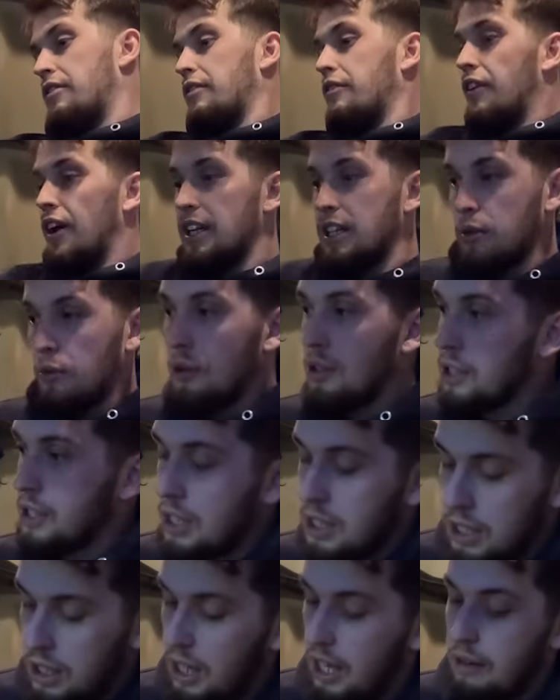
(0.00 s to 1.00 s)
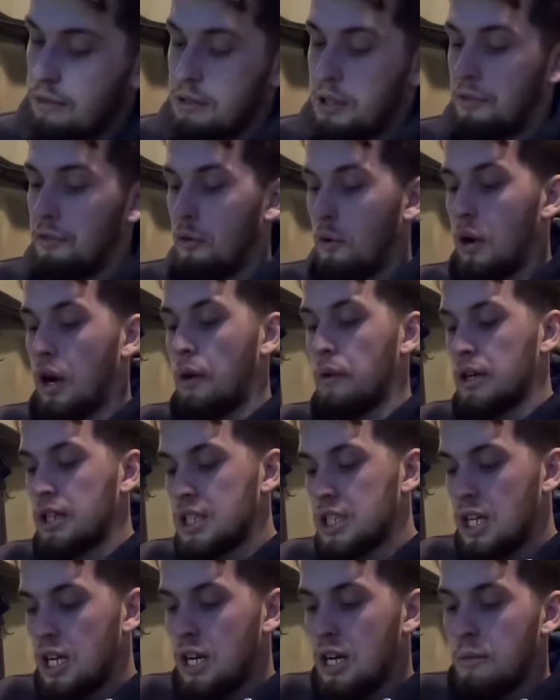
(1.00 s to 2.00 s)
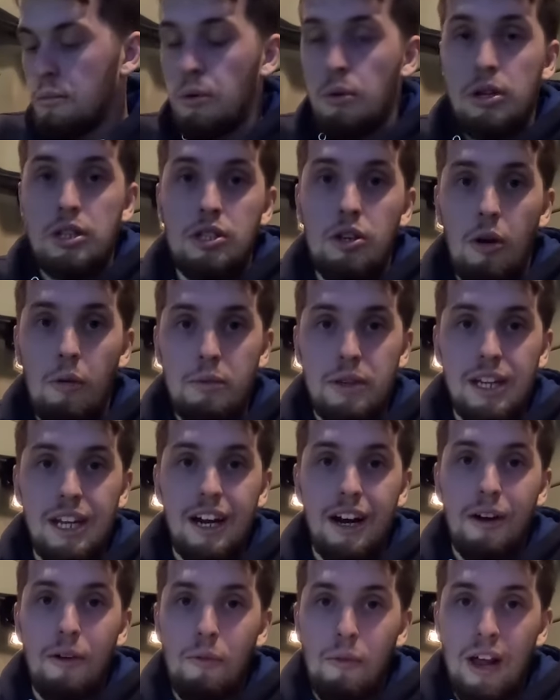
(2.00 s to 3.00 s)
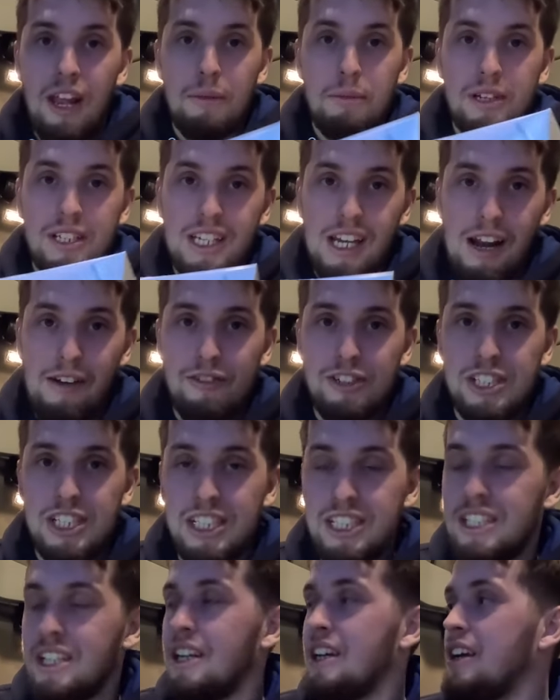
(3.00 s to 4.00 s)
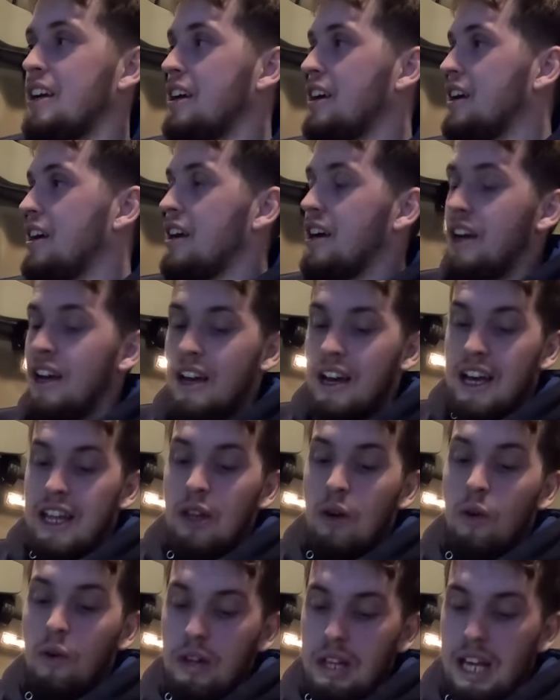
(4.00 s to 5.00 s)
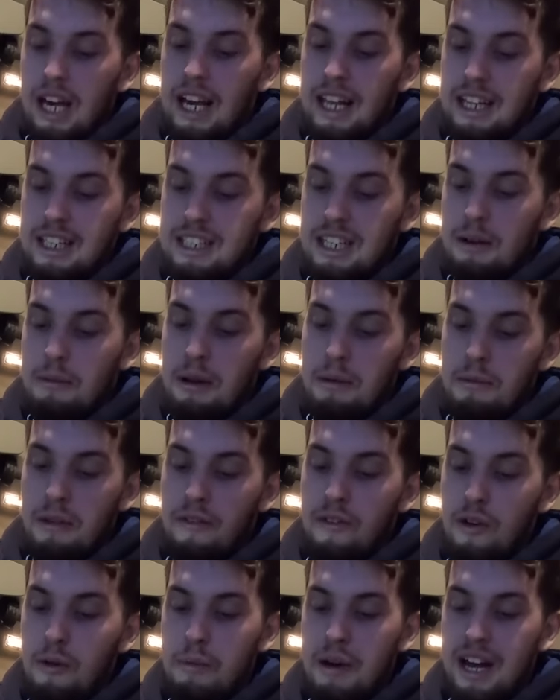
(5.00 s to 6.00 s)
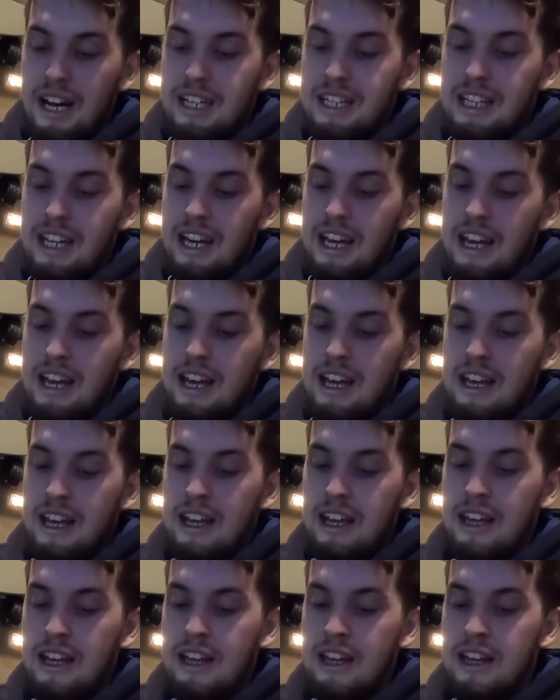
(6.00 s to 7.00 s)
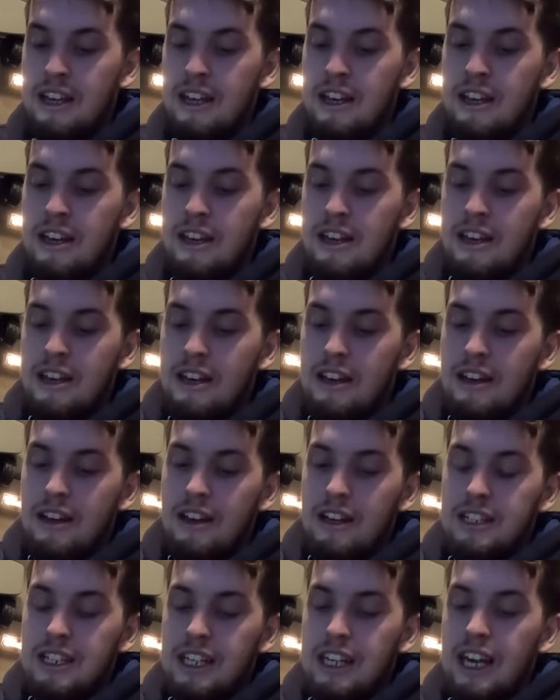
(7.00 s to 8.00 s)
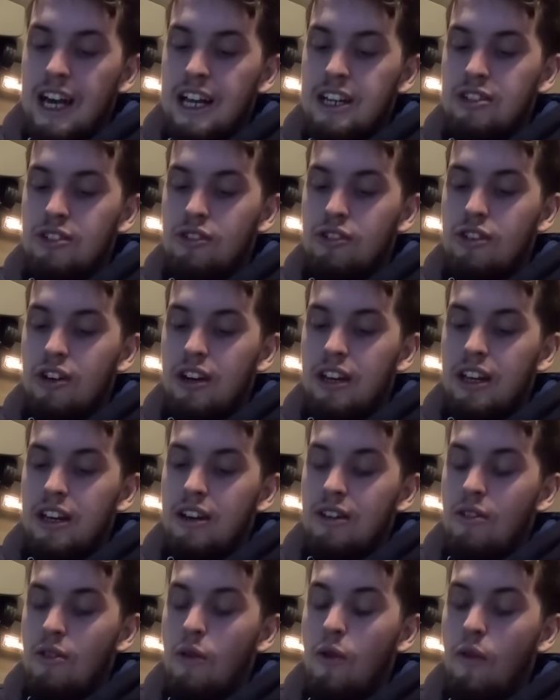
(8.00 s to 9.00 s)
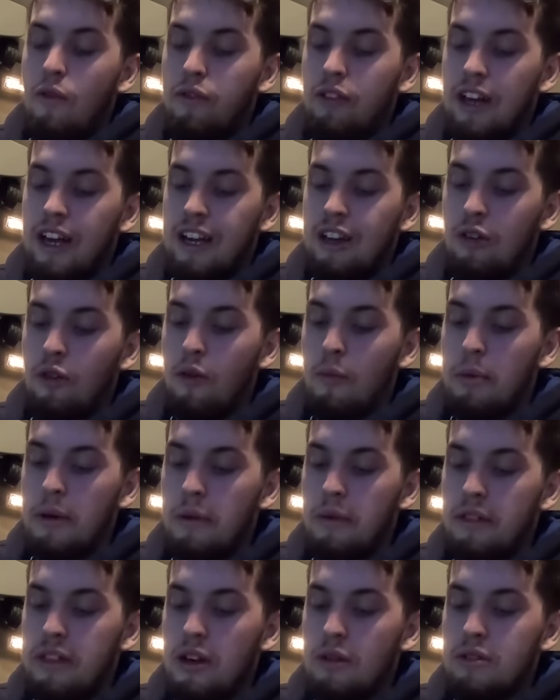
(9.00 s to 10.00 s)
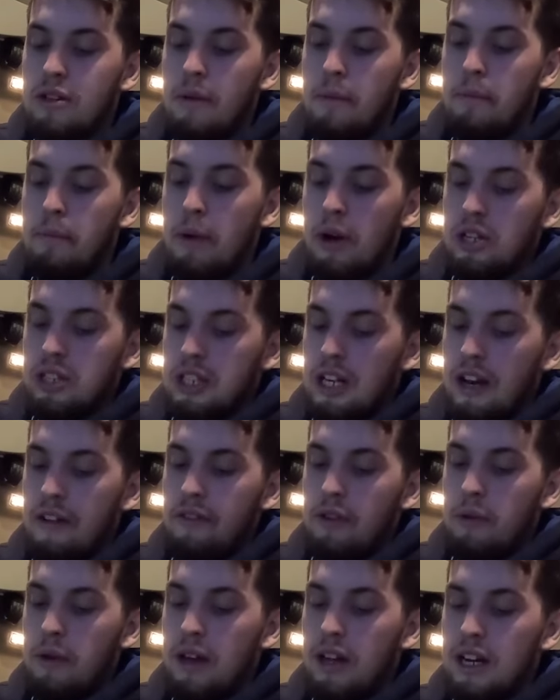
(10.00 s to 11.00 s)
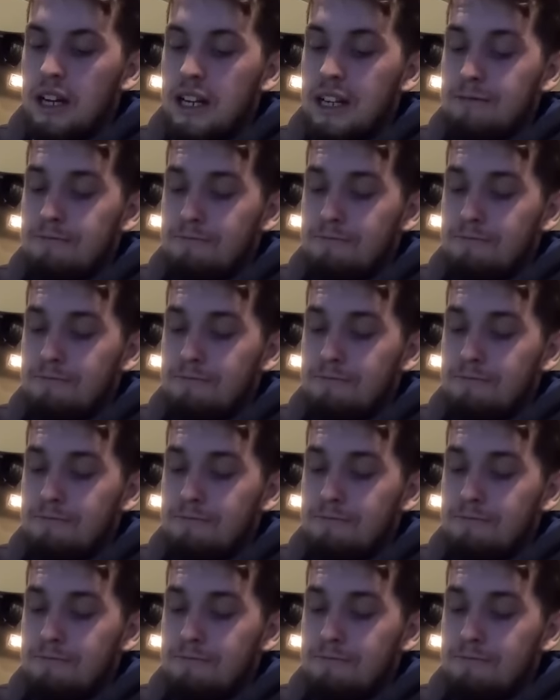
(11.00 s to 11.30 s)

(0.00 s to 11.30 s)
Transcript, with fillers: In fact, it wasn't as a lie. It was four hours. But we're stopped here, Wetherby Services. And the only thing that's going to make me feel better today is a katsu curry. Now, hopefully I can open it without it busting everywhere.